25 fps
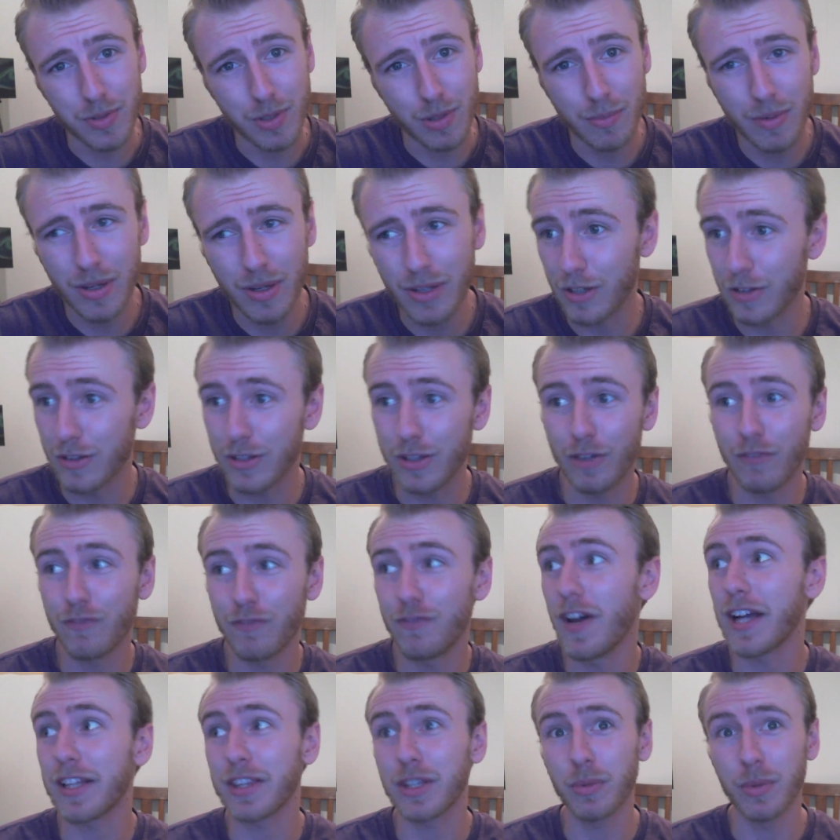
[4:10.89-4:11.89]
The
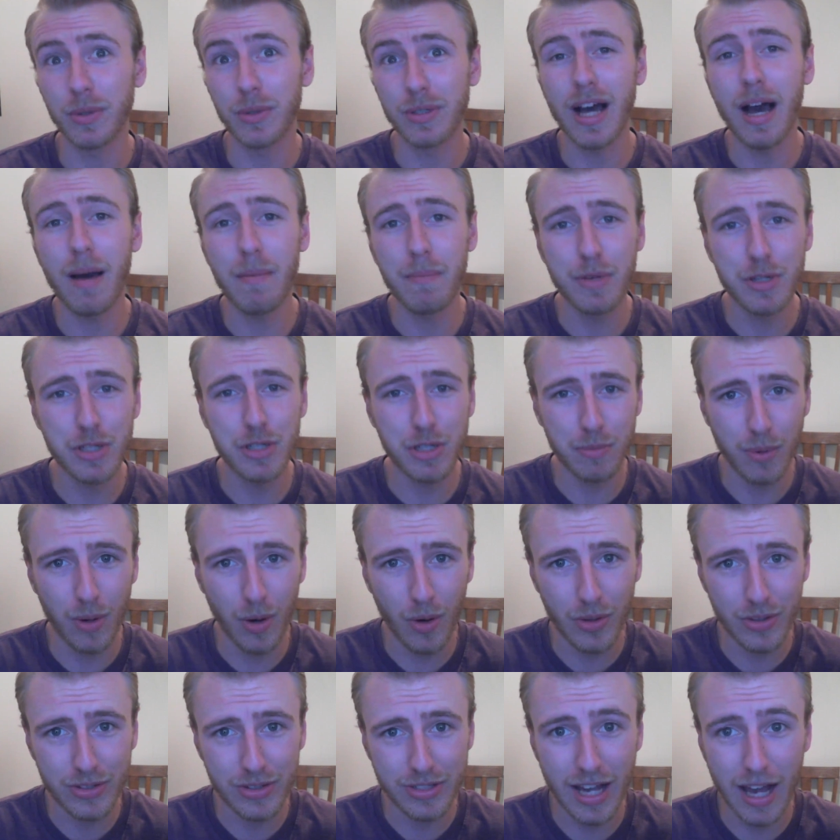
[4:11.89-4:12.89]
fact that we're not miserable
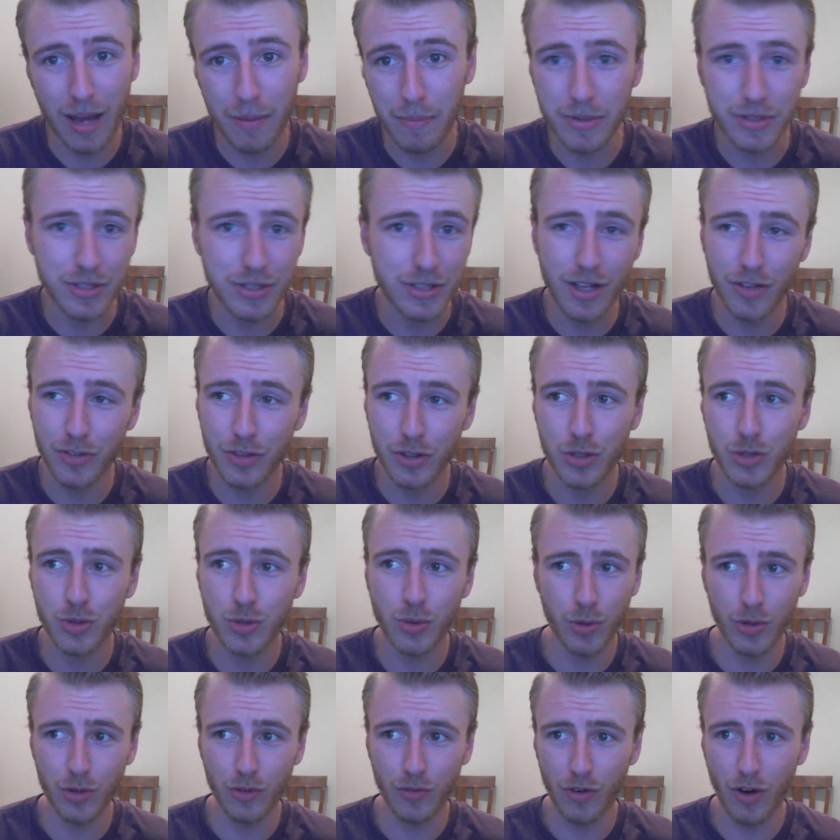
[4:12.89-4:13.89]
all the time is nothing
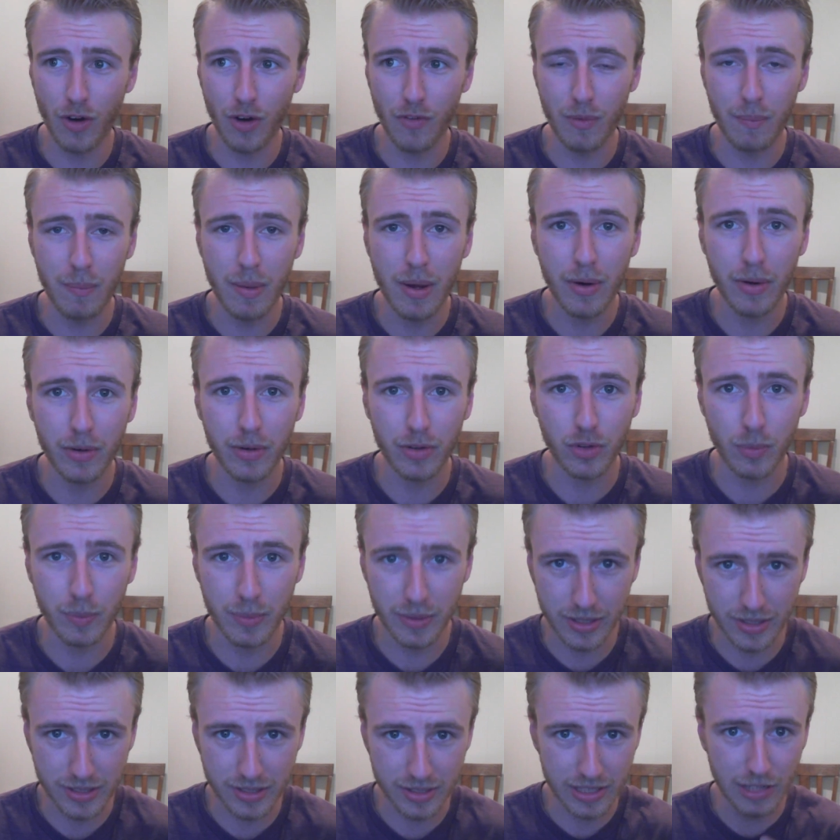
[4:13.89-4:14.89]
short of a miracle,
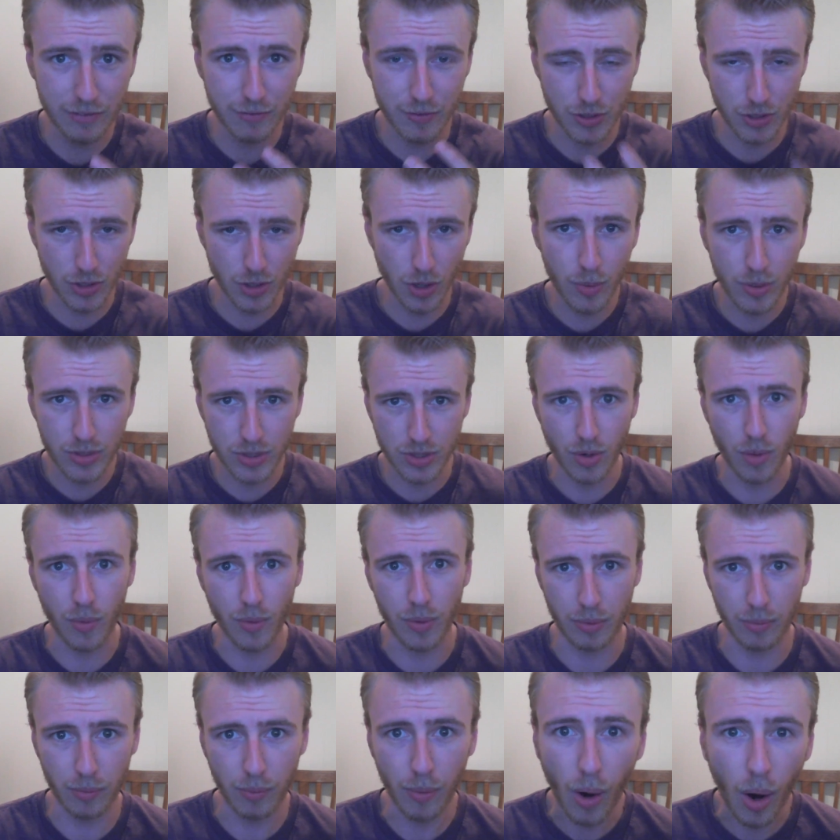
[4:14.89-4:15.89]
because life is always
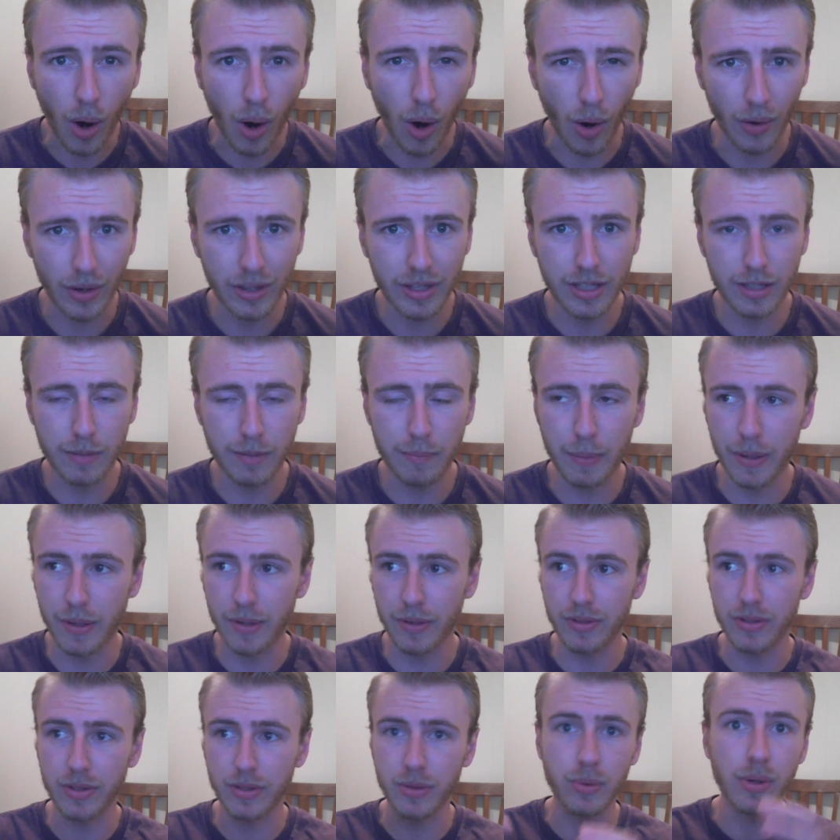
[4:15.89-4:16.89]
going wrong
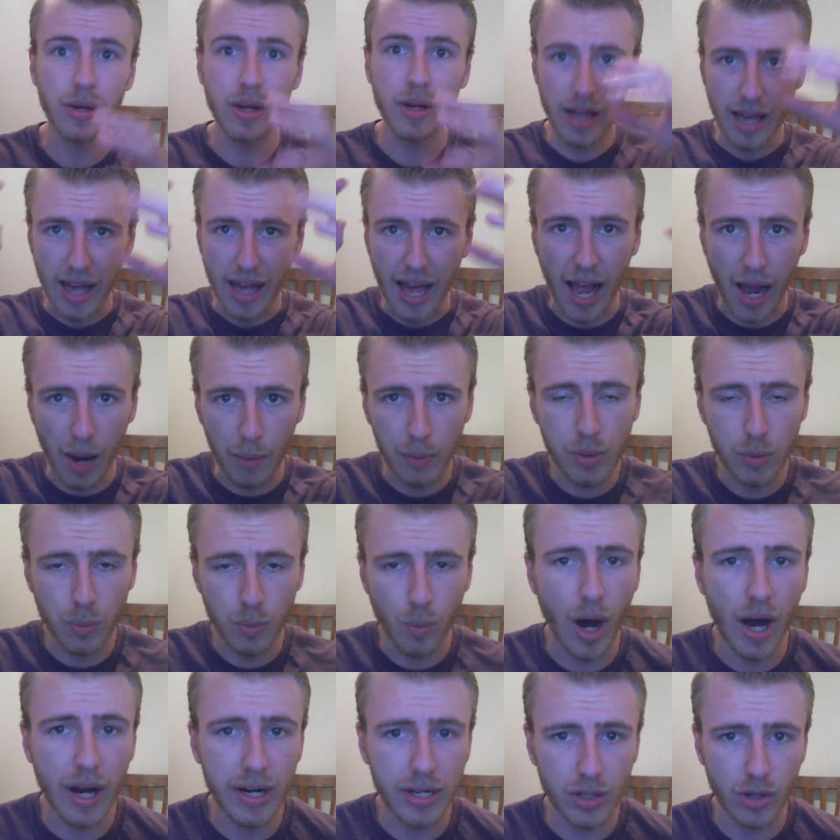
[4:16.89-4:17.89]
compared to how we
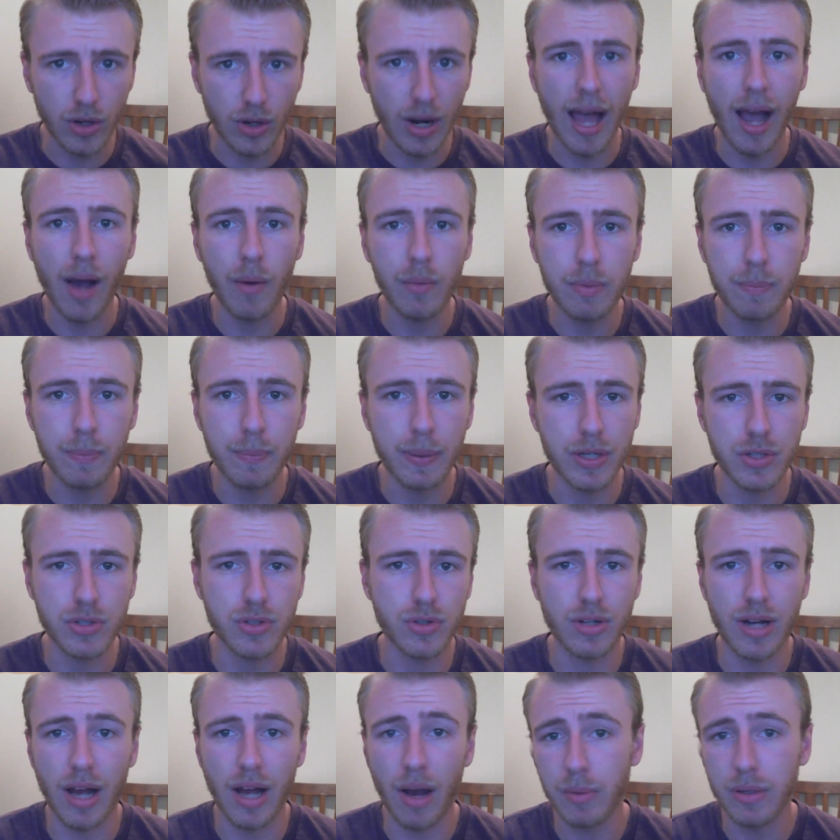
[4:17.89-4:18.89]
want it or how we
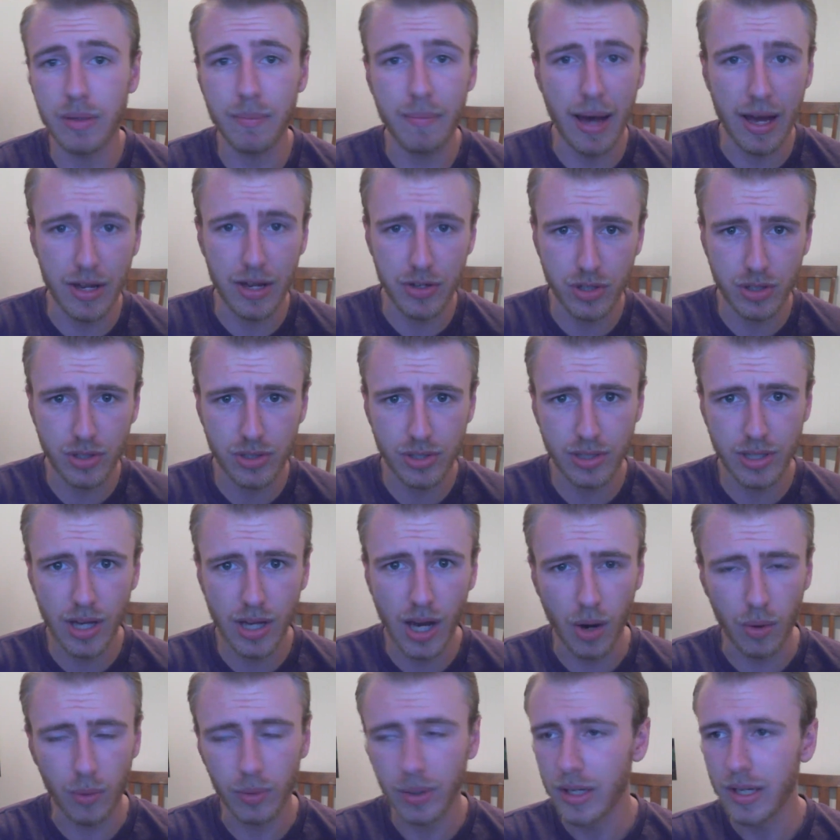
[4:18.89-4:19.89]
picture it, how we imagine it to
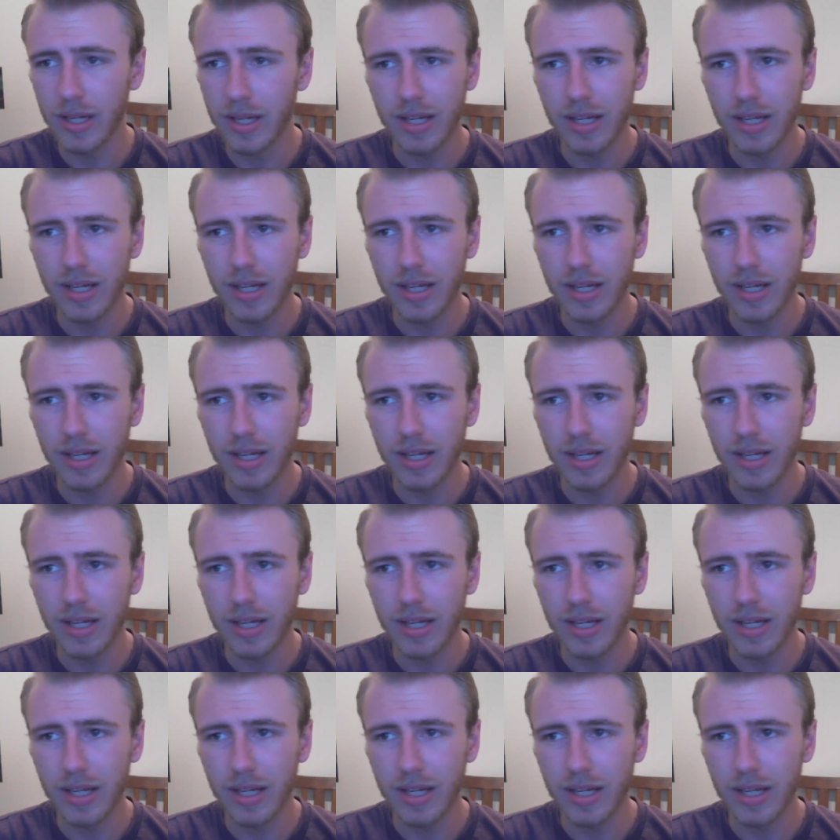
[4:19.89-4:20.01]
go.